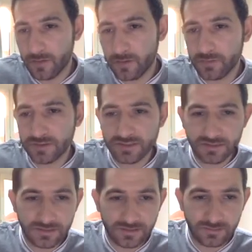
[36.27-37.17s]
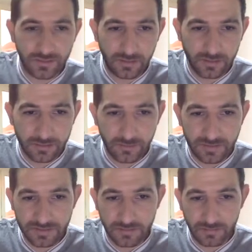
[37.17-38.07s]
Okay, what does this mean? It
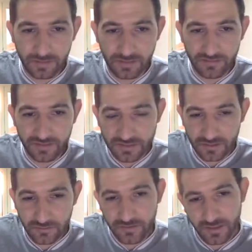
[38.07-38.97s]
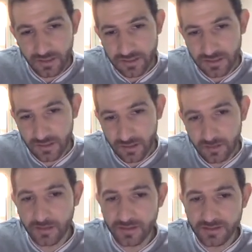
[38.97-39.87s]
means by definition of a relation,
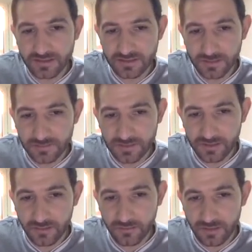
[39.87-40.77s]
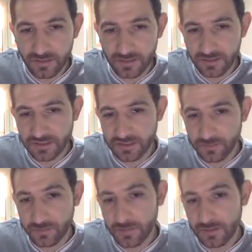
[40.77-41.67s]
R is a subset of the Cartesian
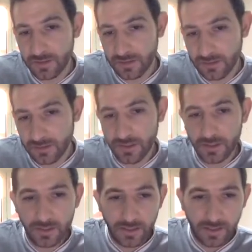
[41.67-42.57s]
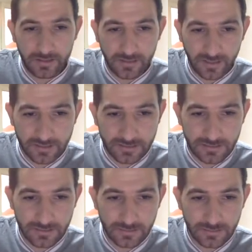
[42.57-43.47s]
product and
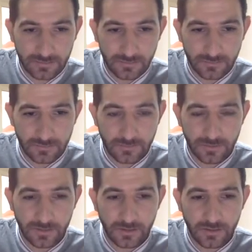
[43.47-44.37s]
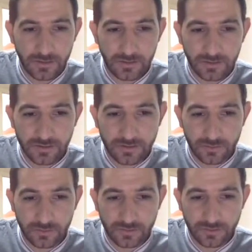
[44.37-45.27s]
S is
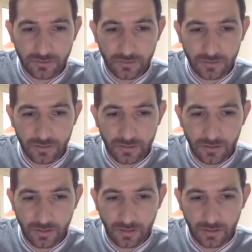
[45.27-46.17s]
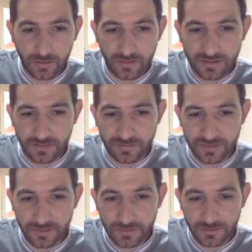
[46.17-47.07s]
also another
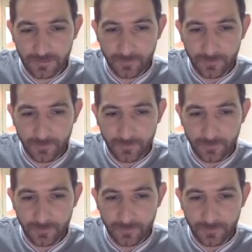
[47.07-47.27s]
subset,